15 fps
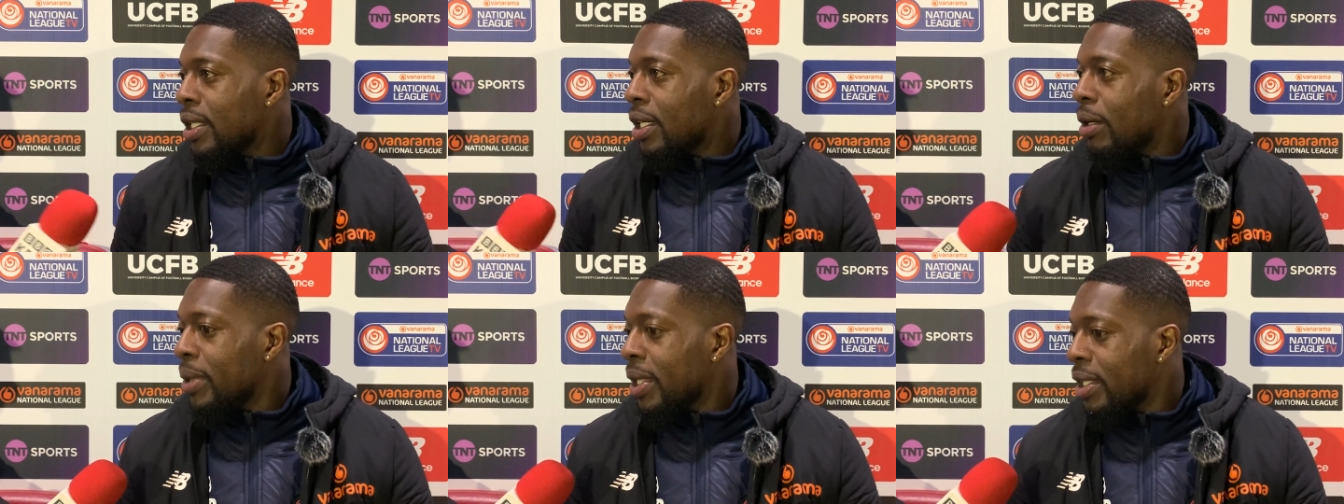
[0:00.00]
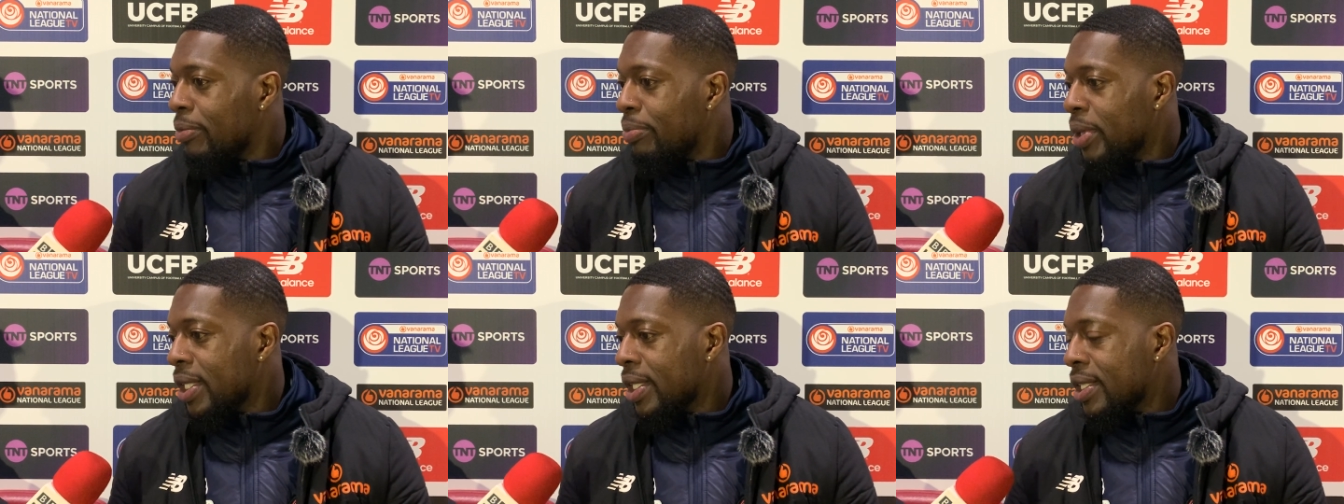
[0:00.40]
Yeah, I mean,
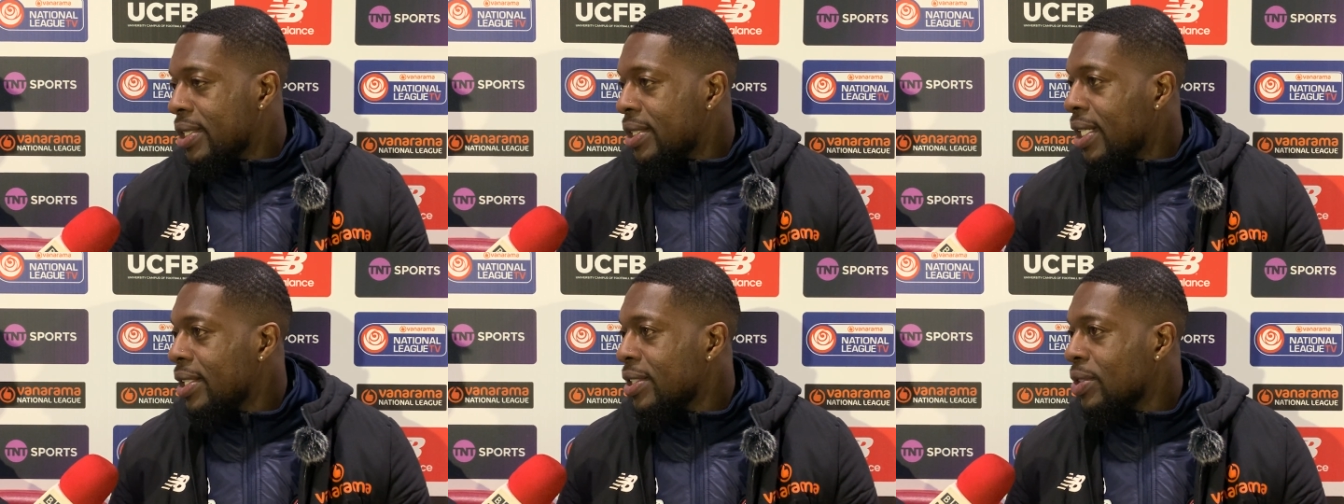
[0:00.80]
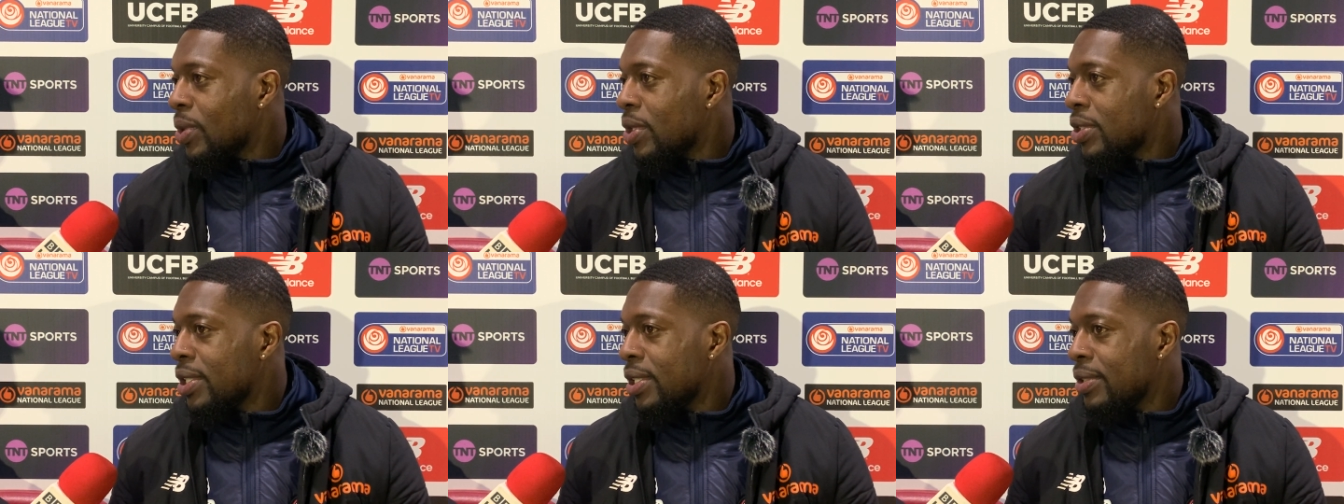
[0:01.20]
I've been in the stands
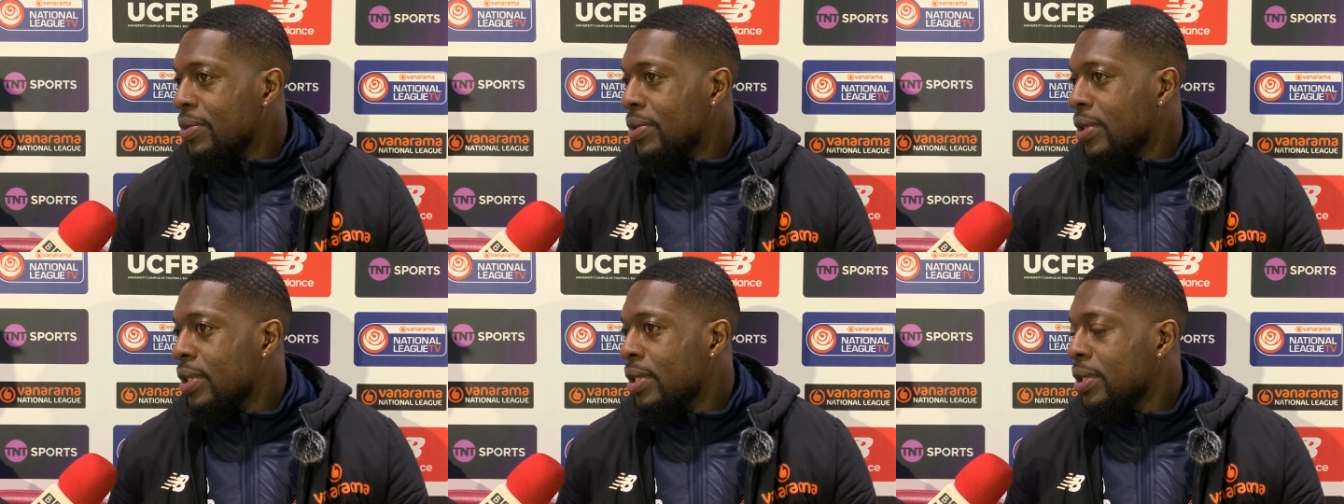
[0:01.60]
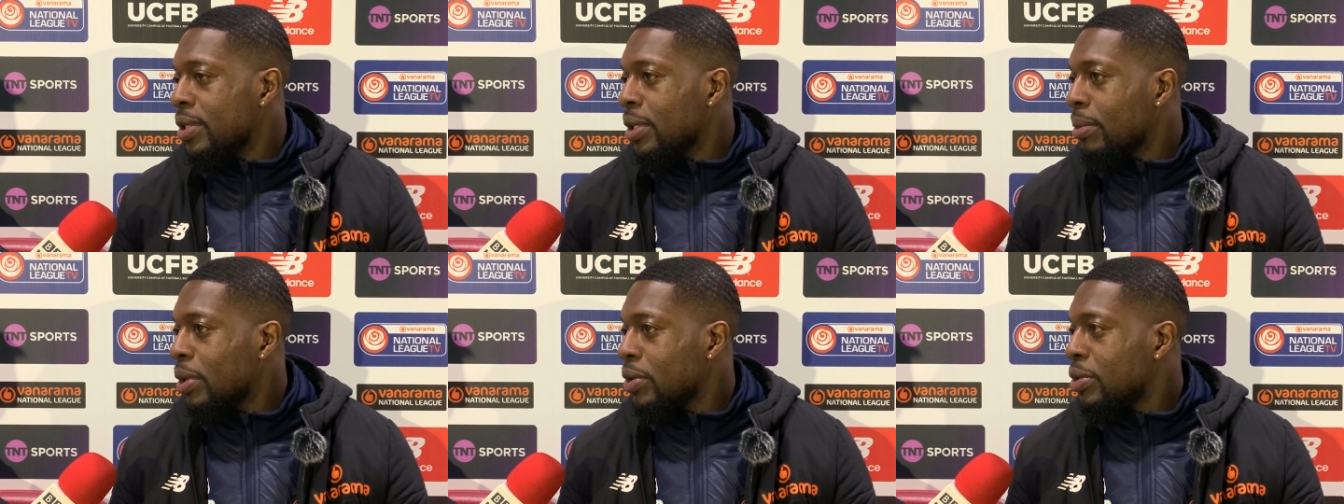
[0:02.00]
watching for
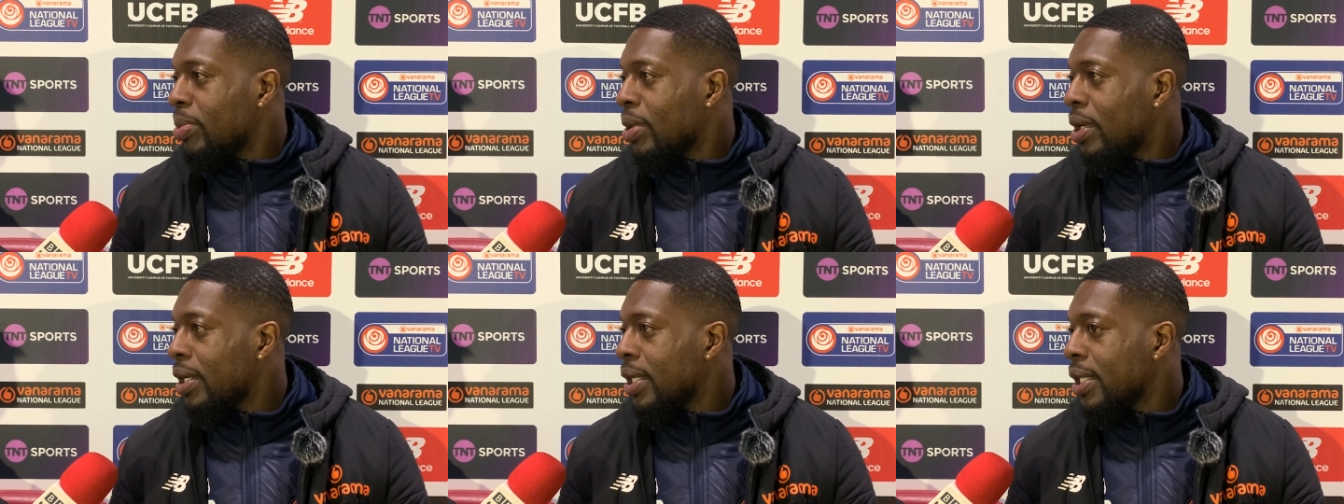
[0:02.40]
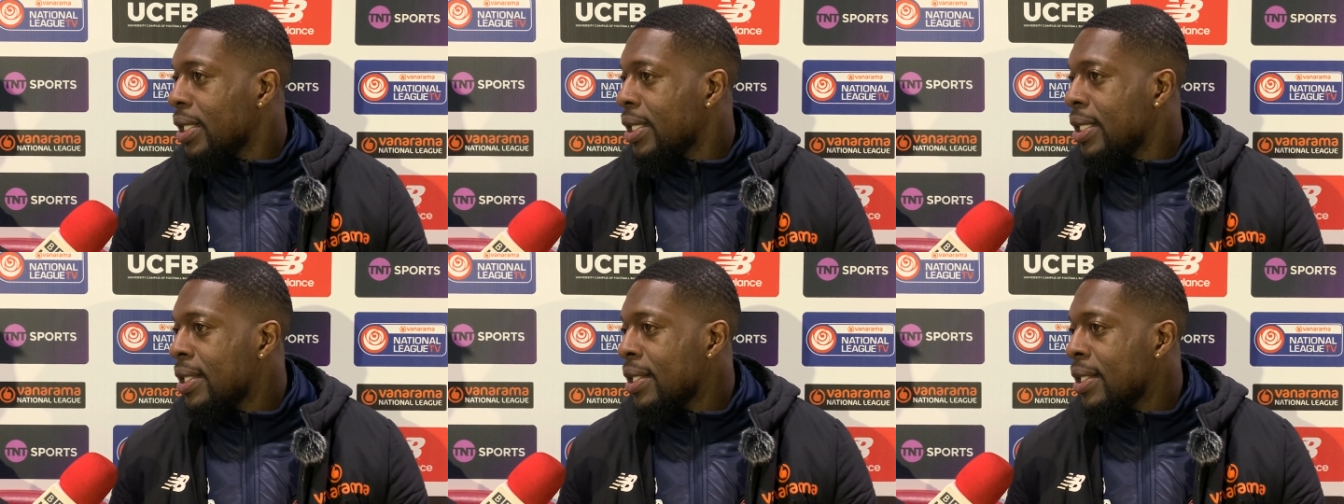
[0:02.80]
the most part, and